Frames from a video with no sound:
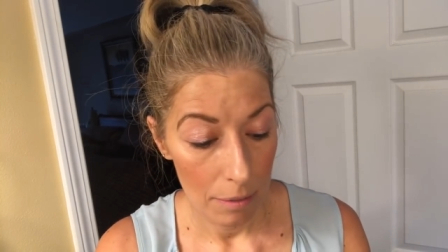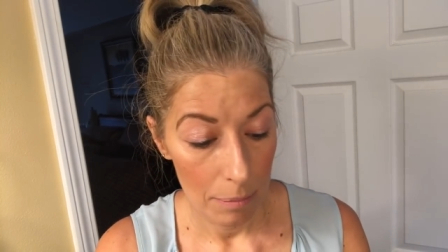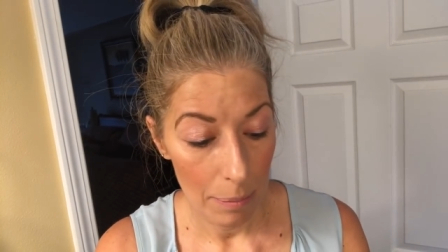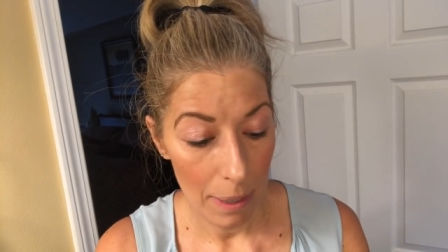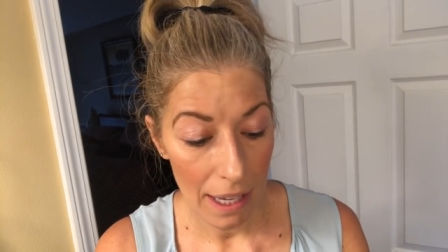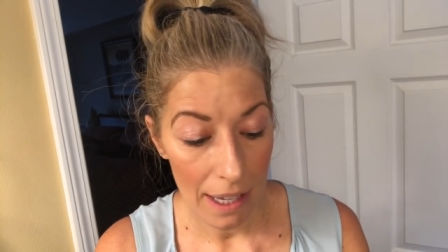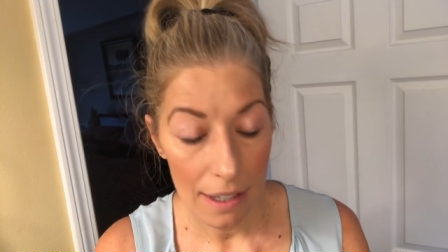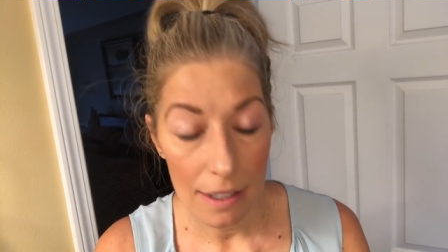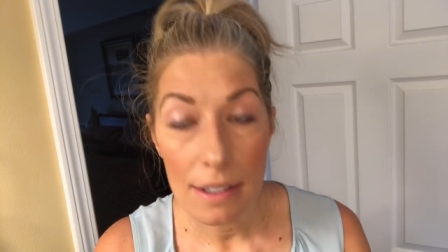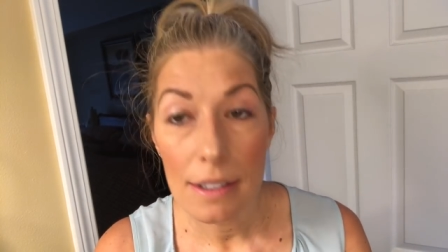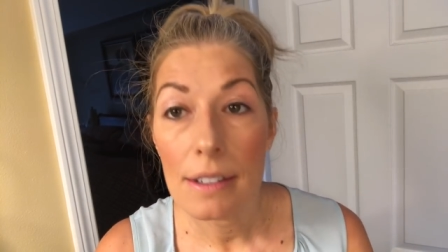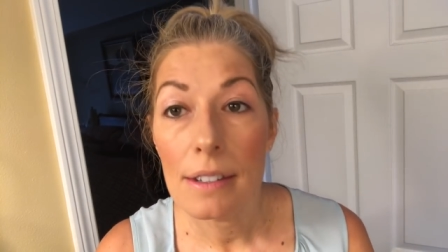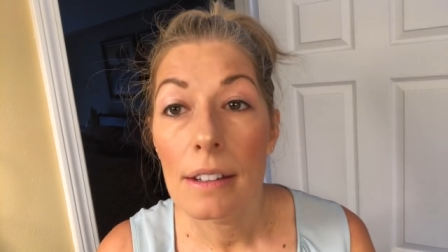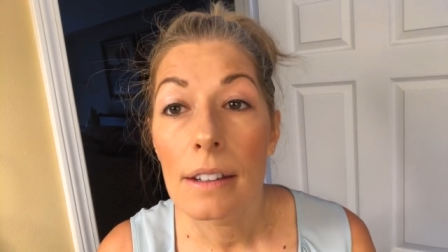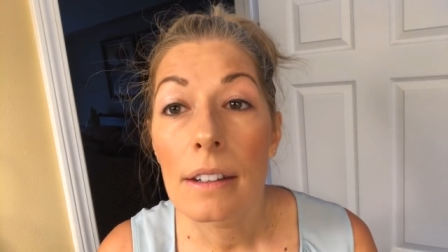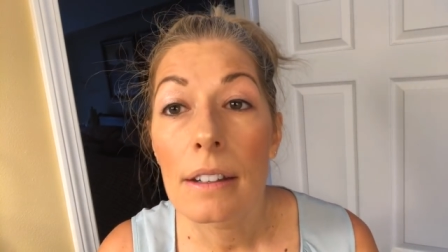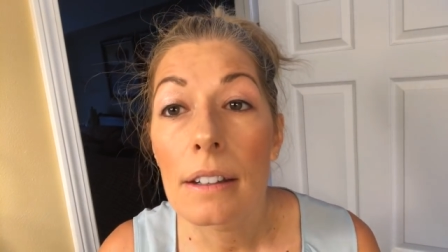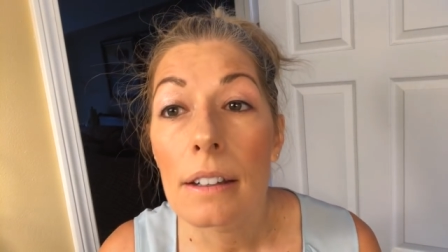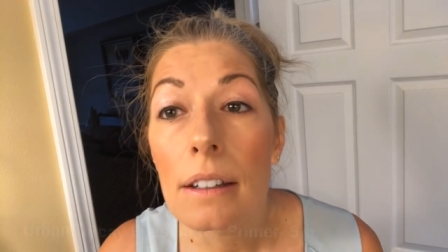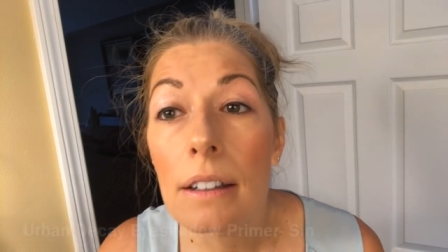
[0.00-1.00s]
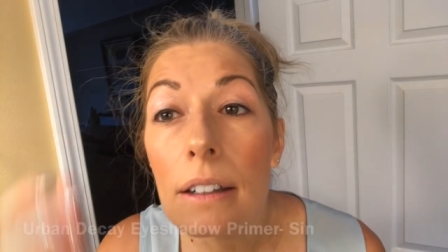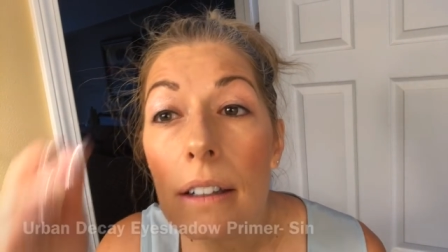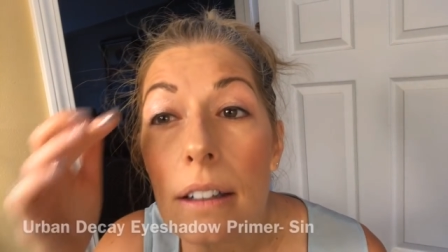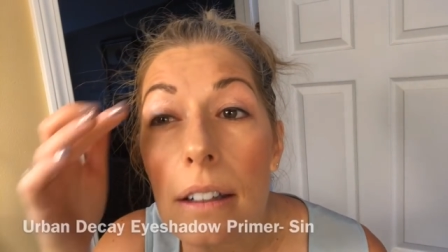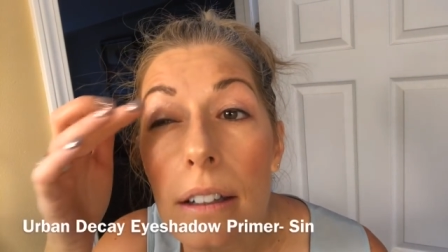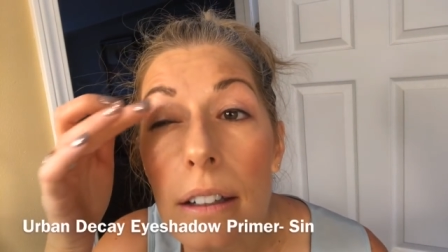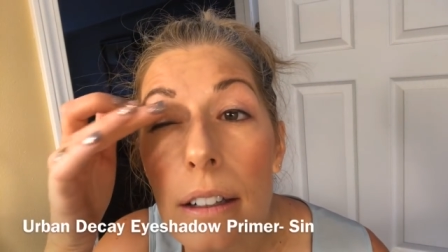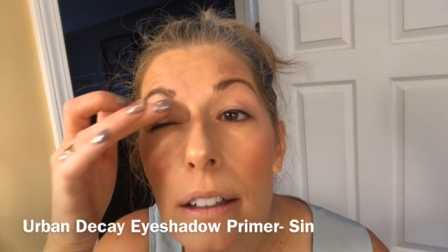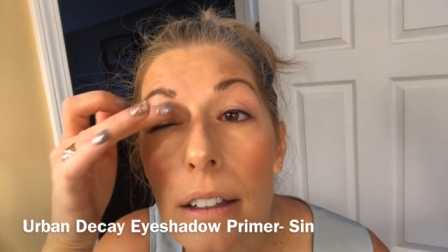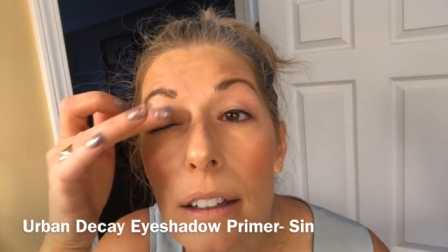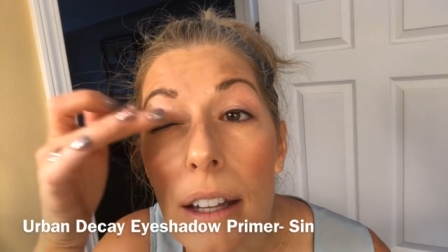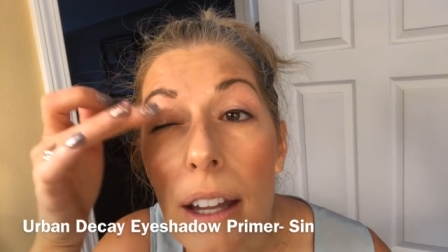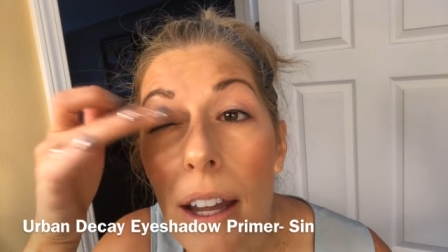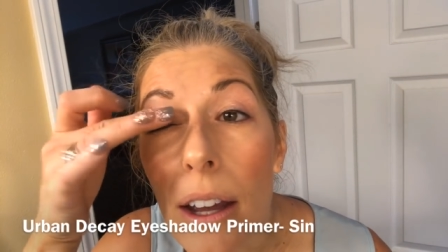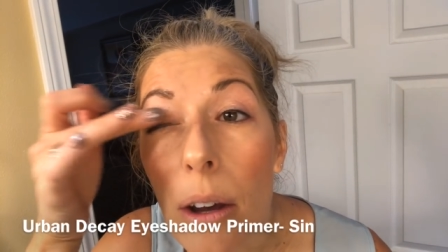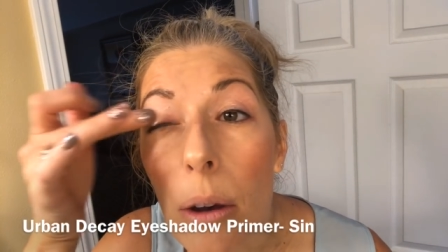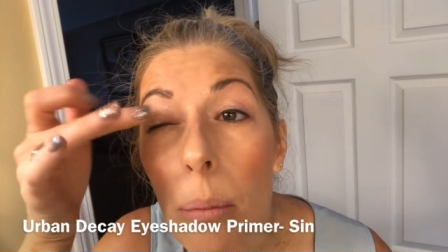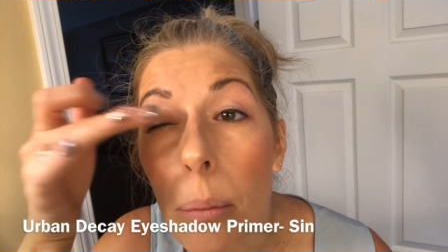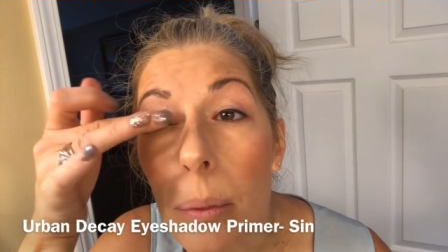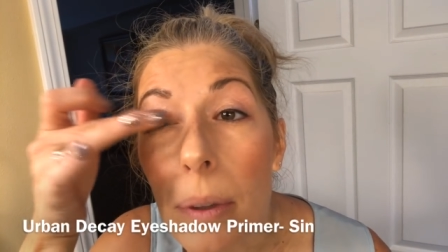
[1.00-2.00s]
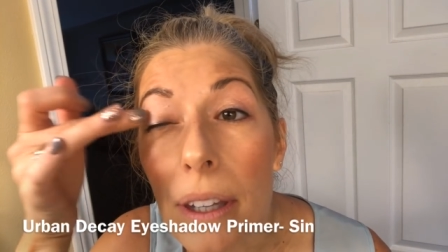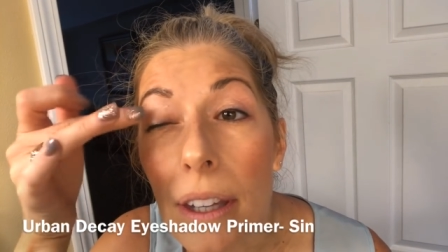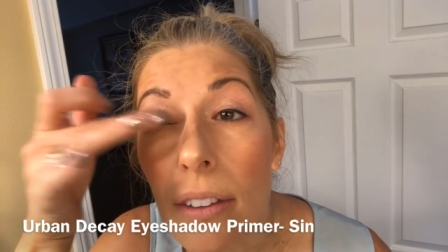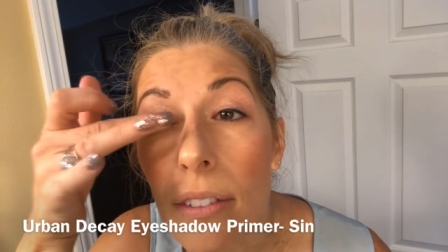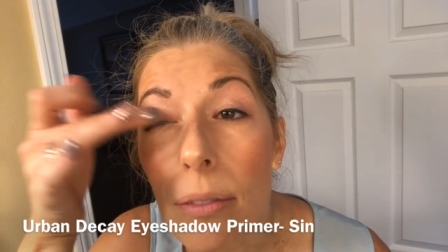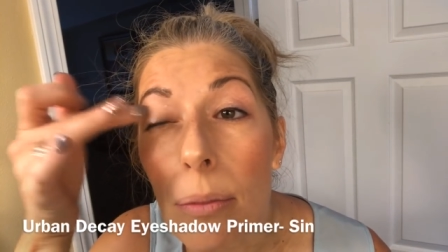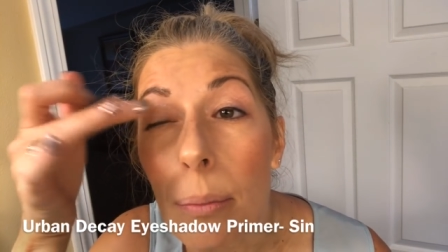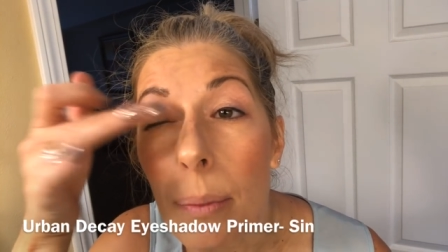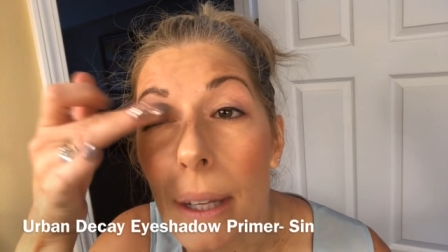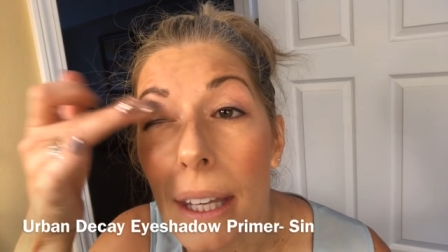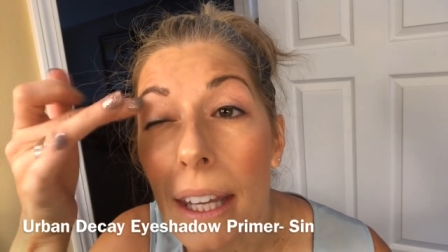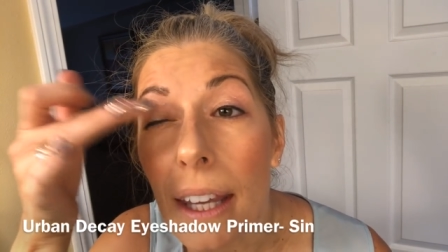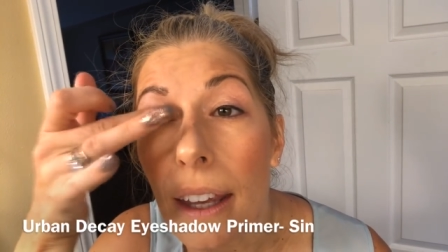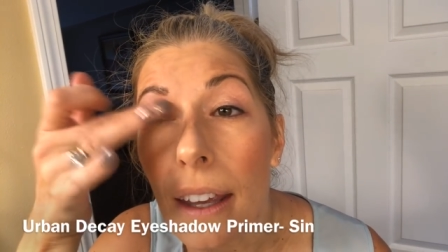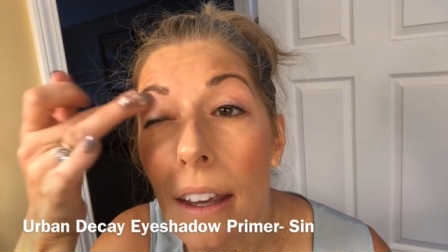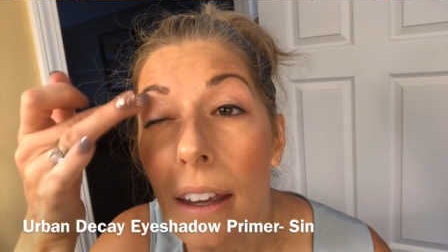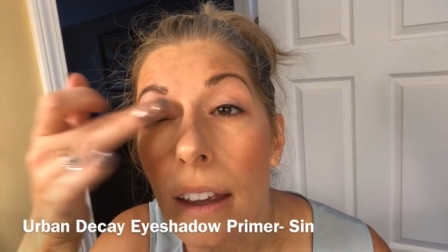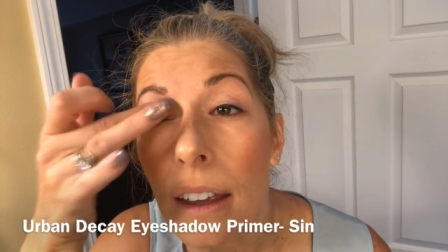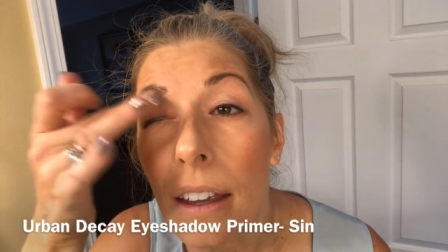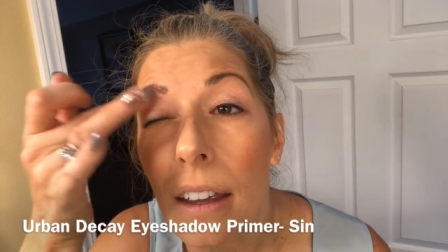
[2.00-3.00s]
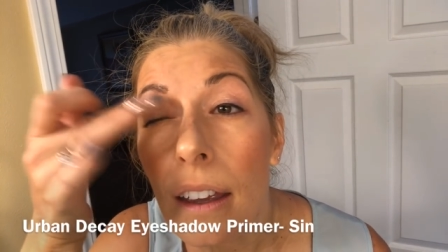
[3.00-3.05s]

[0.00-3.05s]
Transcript: base to help give me